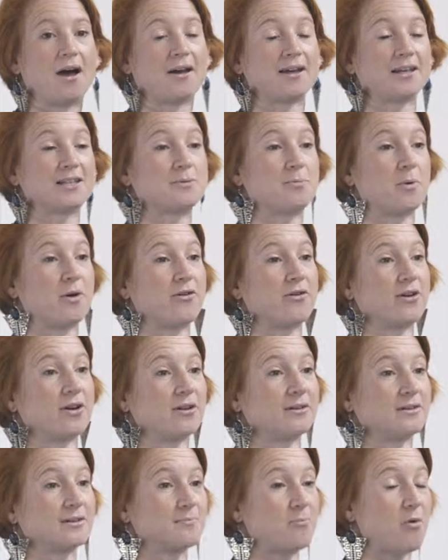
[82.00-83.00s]

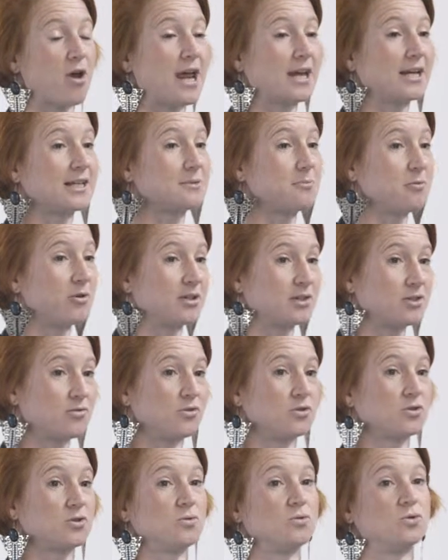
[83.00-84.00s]
experience, brand experience
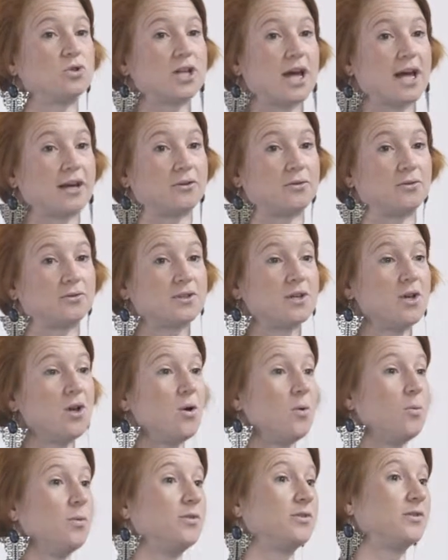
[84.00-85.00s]
across all channels
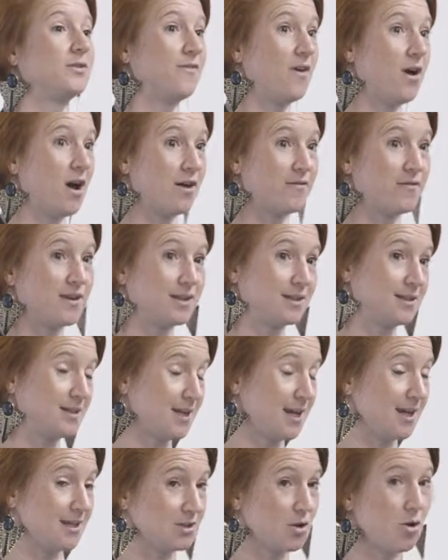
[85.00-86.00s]
will survive in
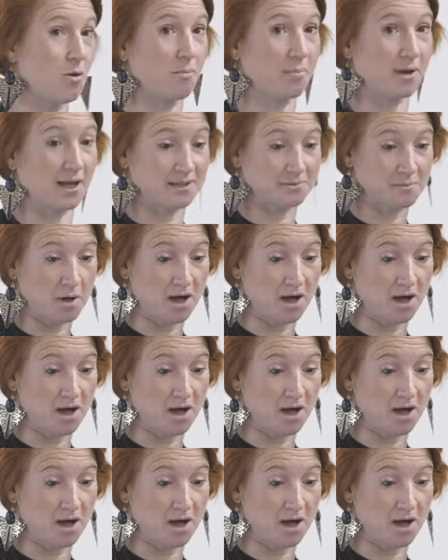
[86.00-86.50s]
today's complex